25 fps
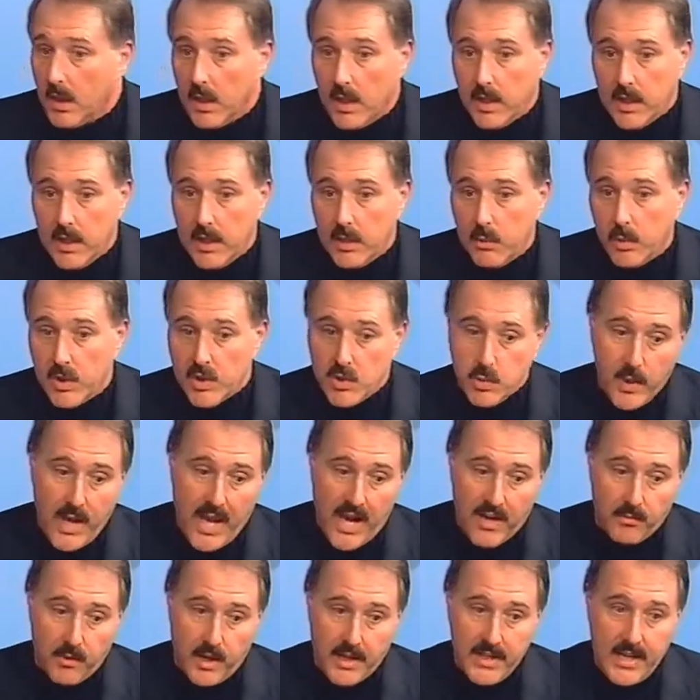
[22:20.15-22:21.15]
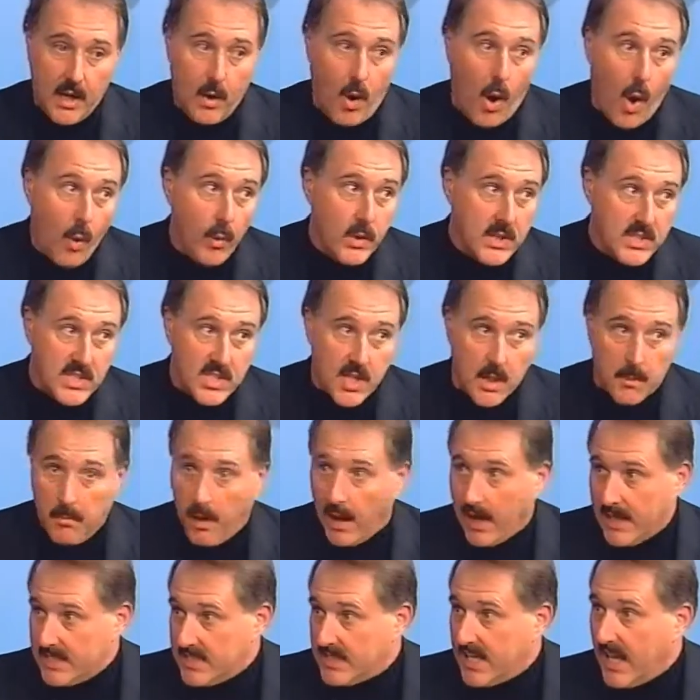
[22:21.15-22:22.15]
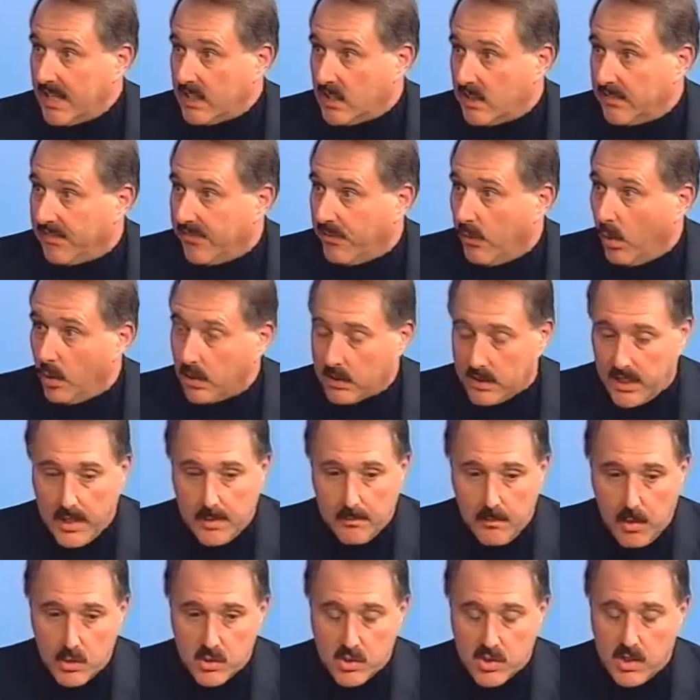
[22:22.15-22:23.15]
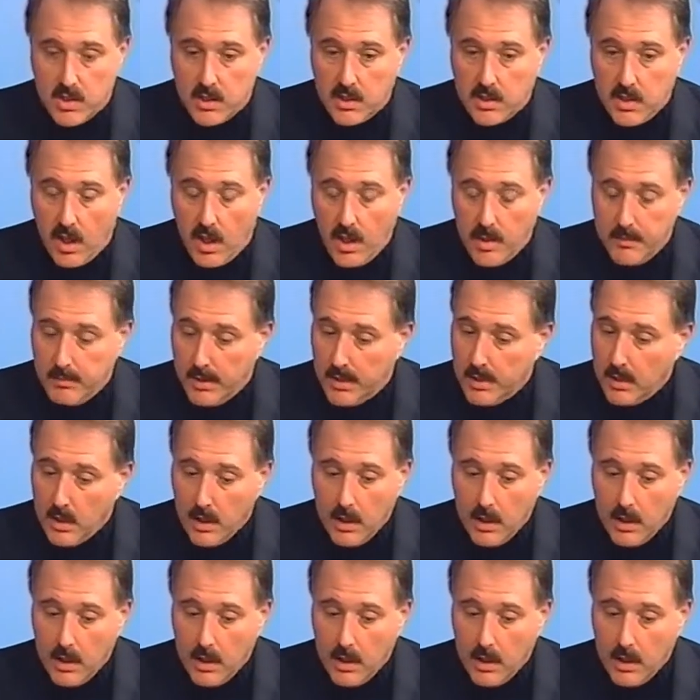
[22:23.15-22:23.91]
Mm-hmm. which we have right now. Always somebody's at default here most of the time. But yeah,